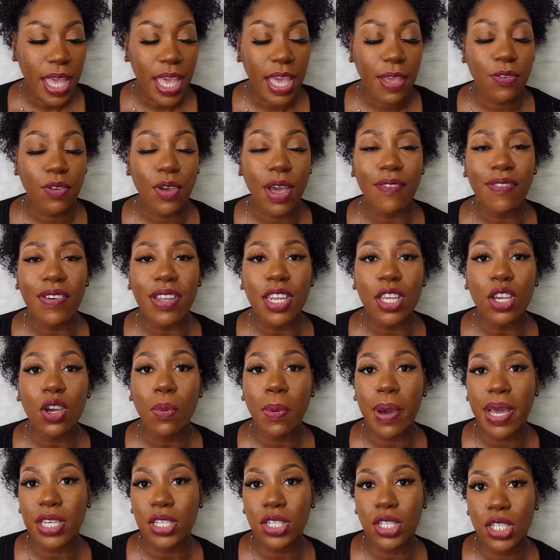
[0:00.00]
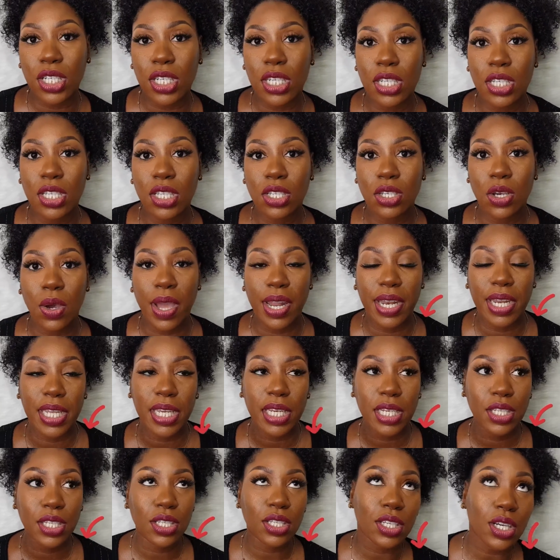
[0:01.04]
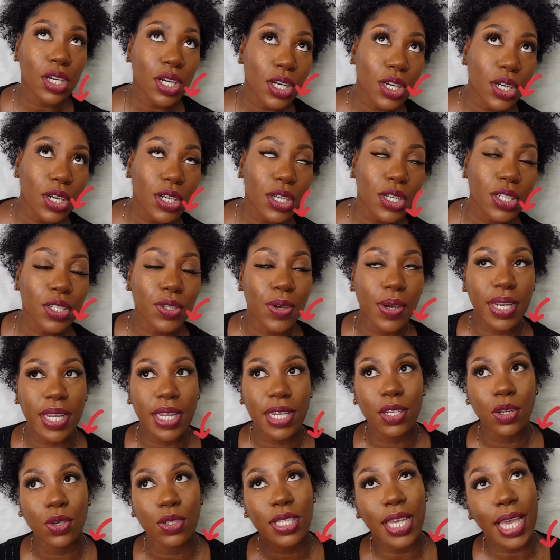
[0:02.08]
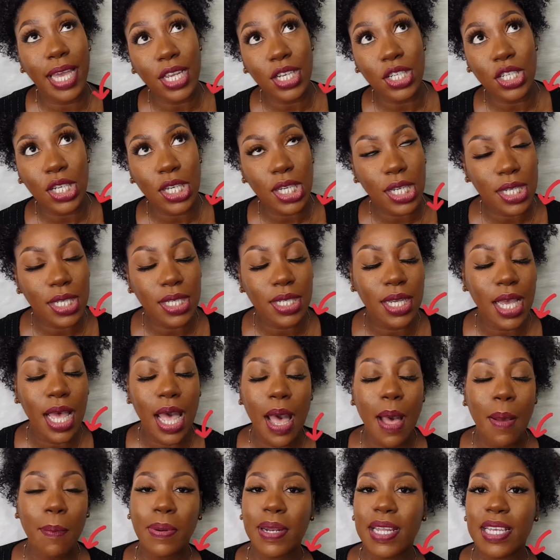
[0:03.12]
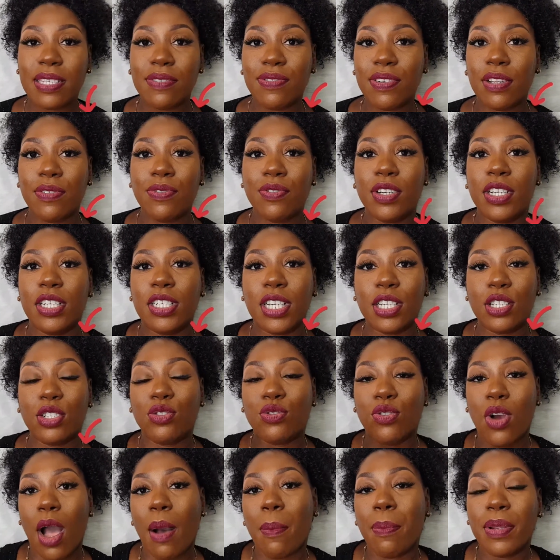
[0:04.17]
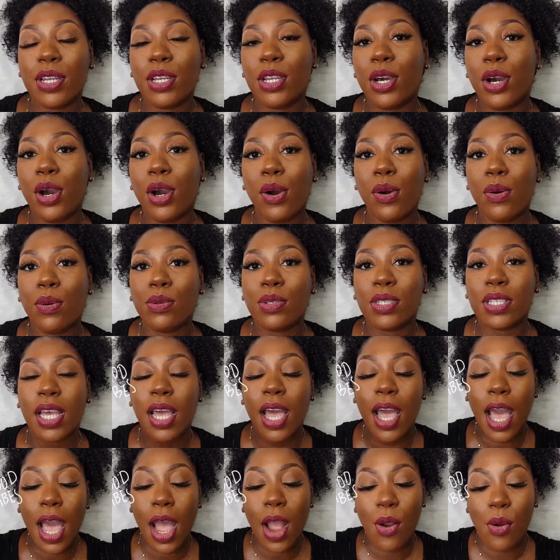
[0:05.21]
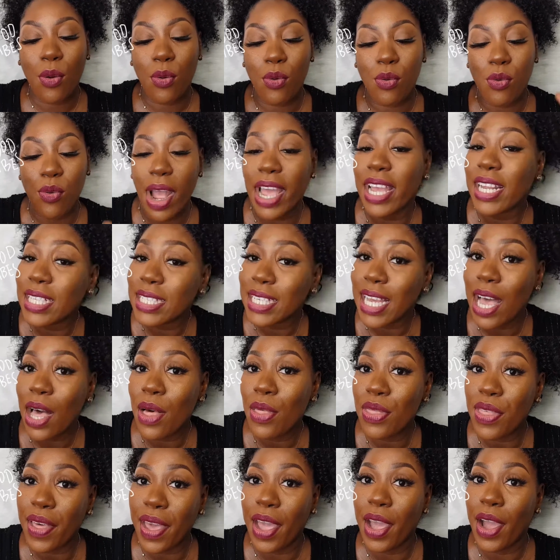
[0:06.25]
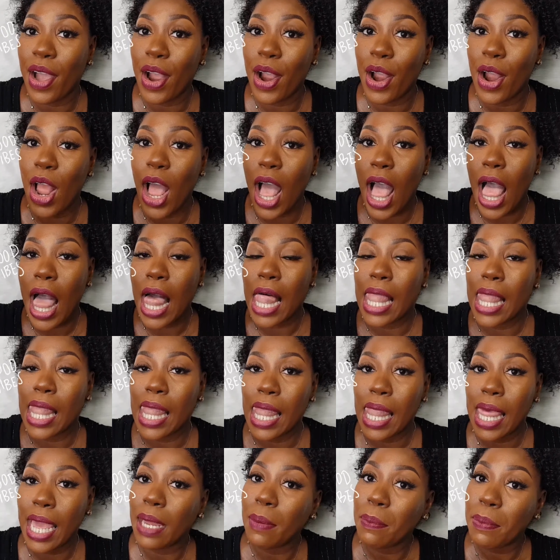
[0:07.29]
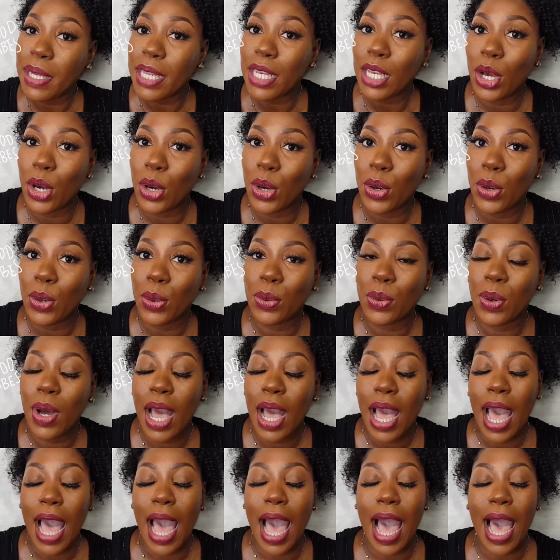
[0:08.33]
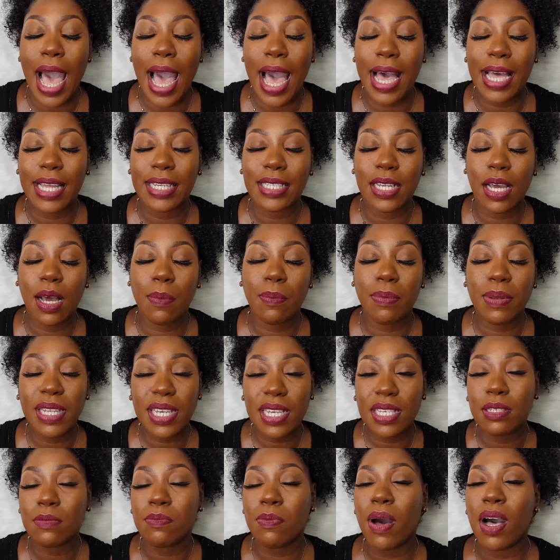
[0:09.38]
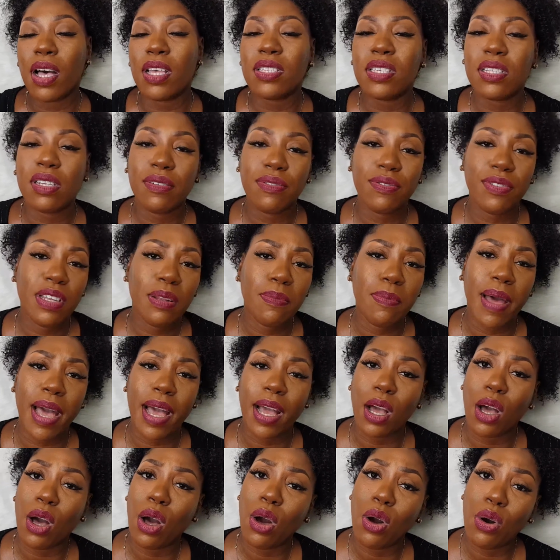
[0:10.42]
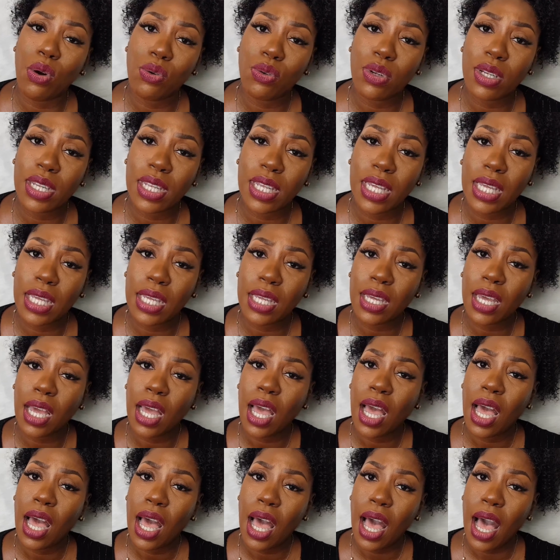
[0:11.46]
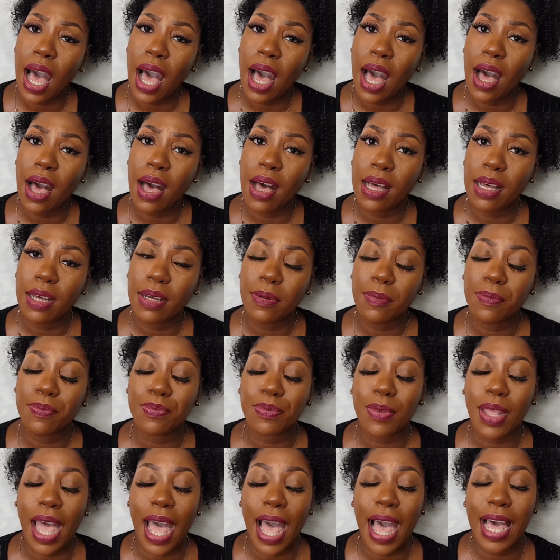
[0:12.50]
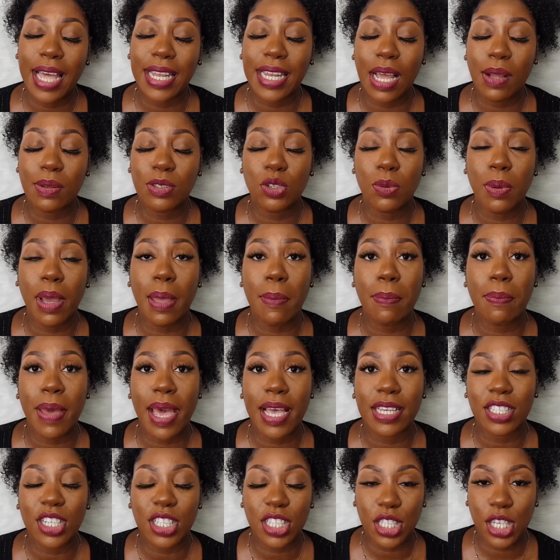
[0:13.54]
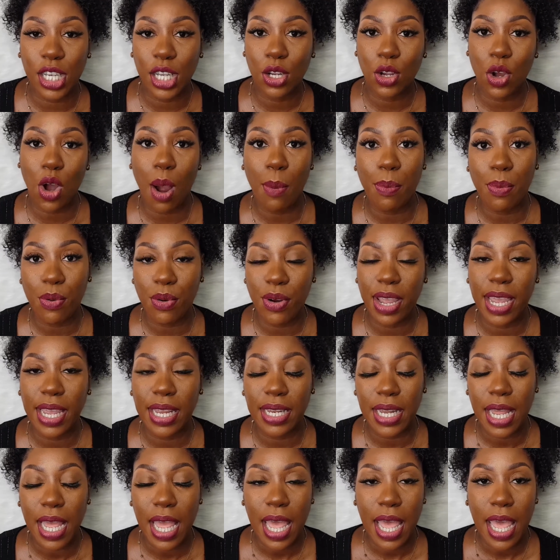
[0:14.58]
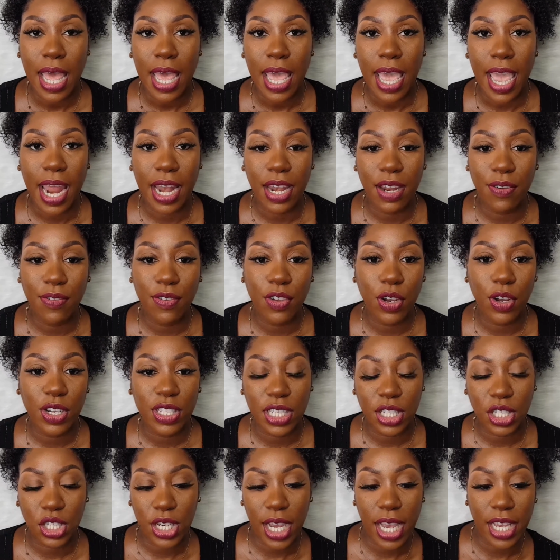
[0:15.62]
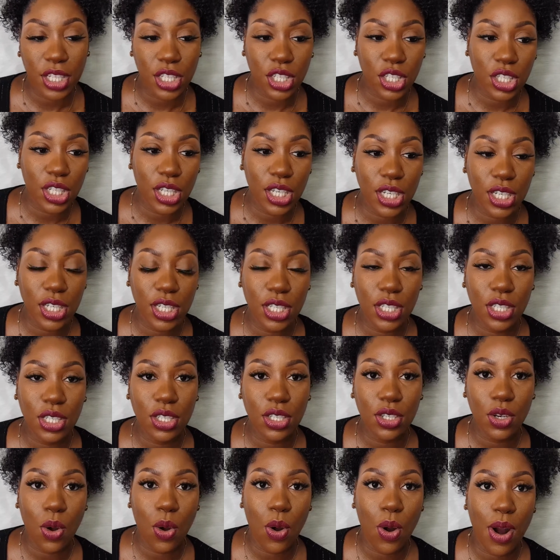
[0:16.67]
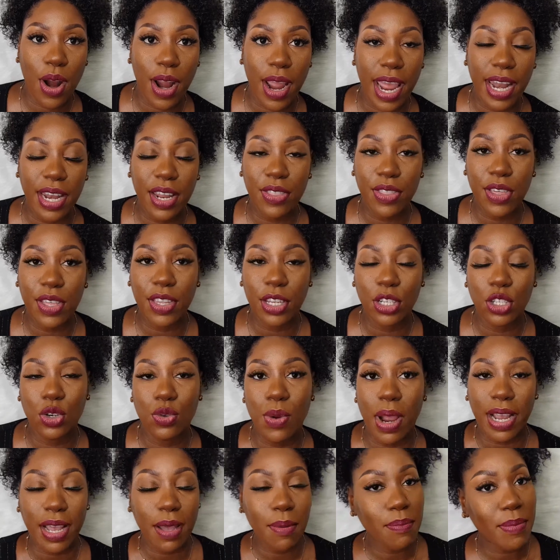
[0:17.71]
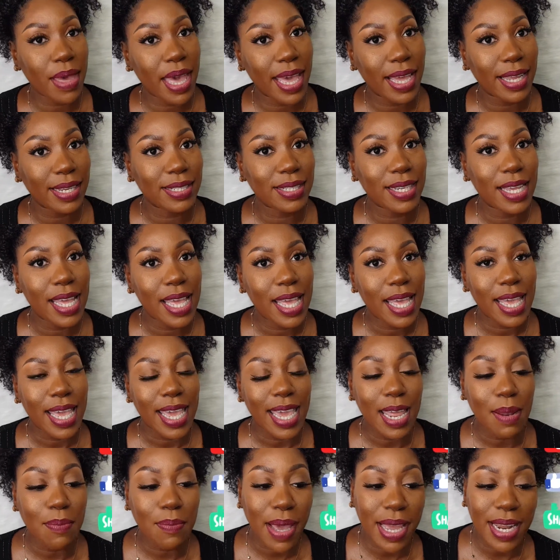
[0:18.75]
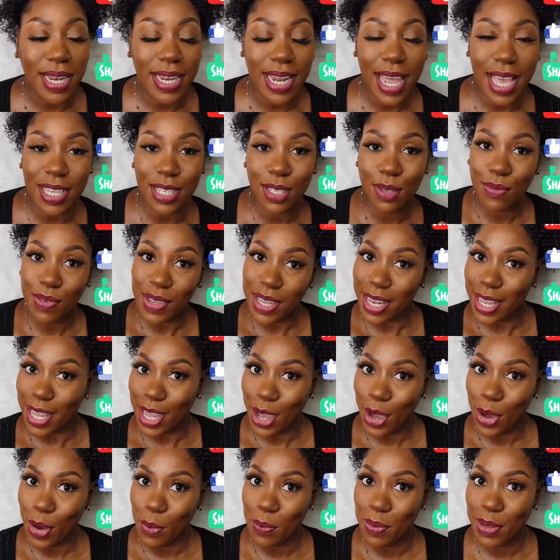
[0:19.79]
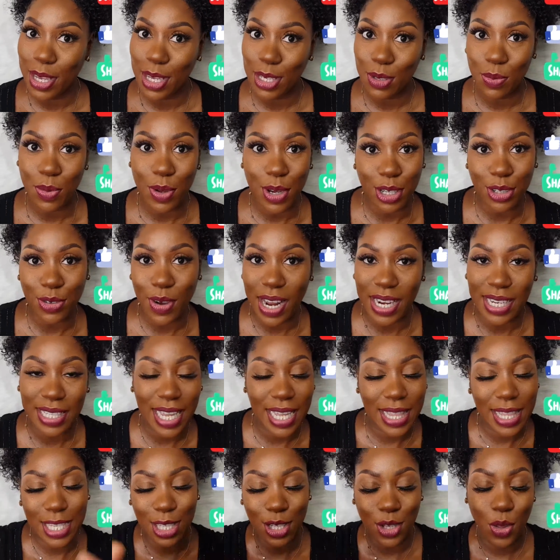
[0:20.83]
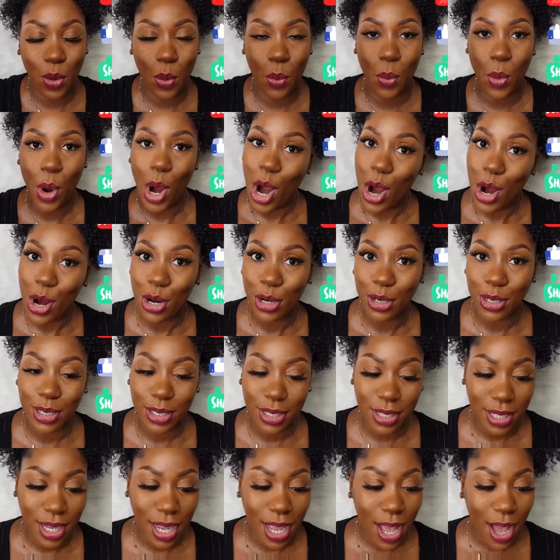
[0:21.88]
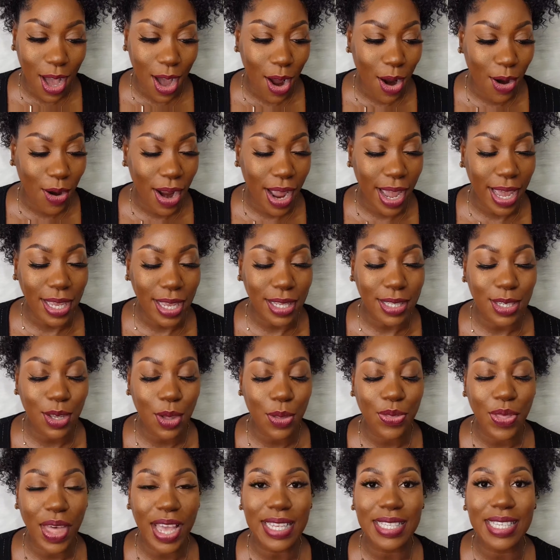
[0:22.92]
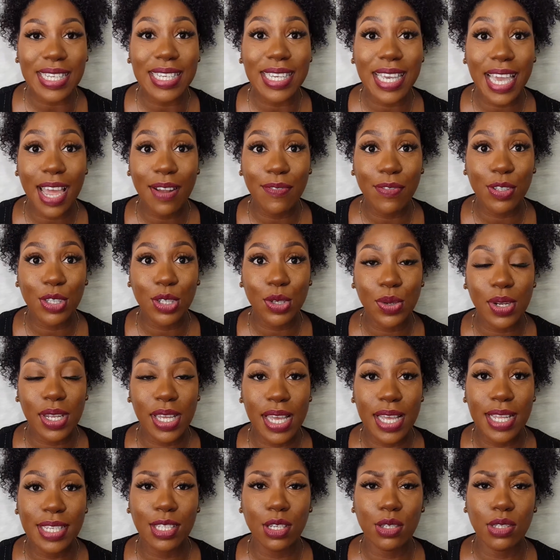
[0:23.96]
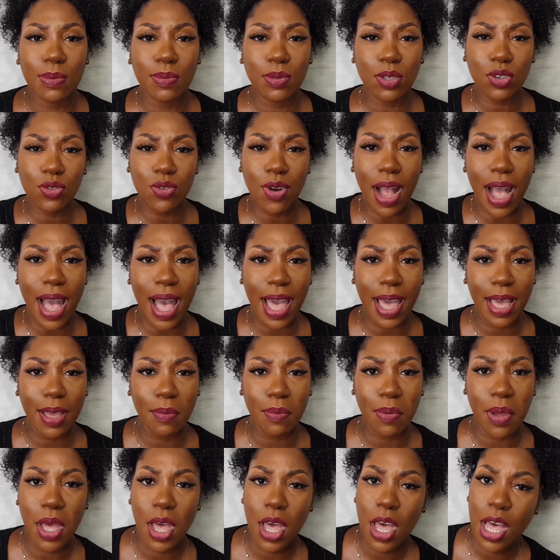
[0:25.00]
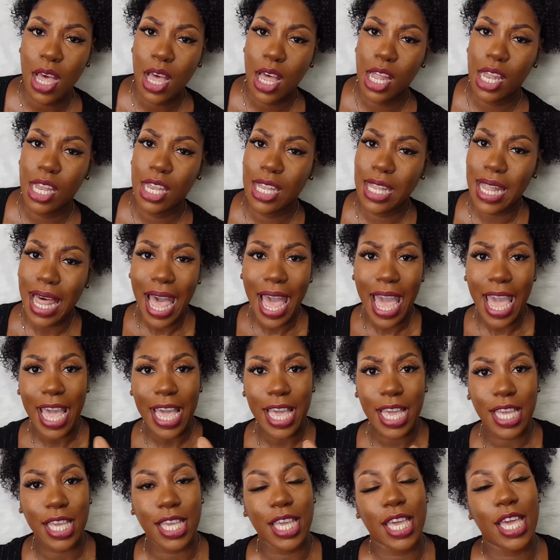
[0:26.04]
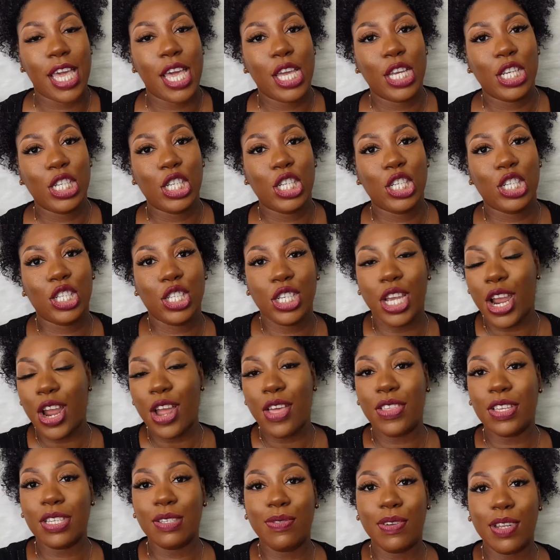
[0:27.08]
If you have any questions or any concerns or any notations, please feel free to just drop a note right down there. Let me know, and please, positive feedback only. And I'll do my best just to incorporate any of your suggestions or anything that you recommend in my next video, because we're trying to take this to the world. All right, so thanks again for tuning in. So subscribe, like, share this